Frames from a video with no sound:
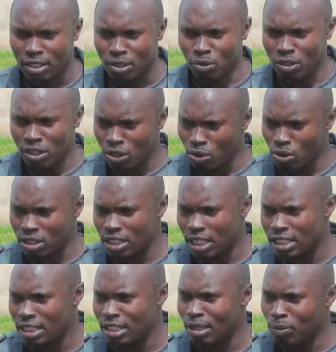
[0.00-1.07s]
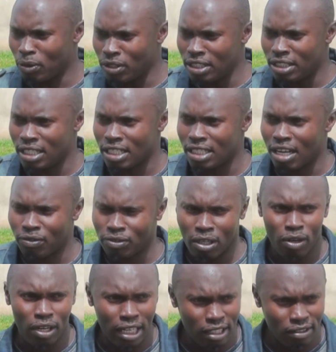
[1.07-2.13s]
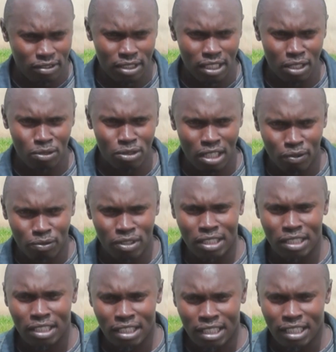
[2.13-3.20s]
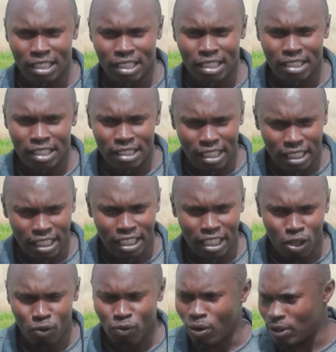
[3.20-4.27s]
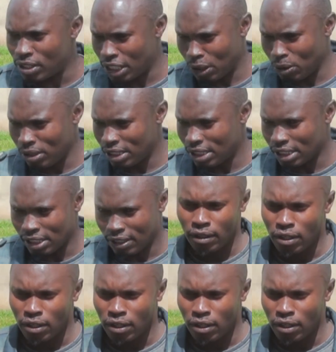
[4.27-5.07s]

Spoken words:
So this shows that the police are after our lives. They are not after taking care of our security.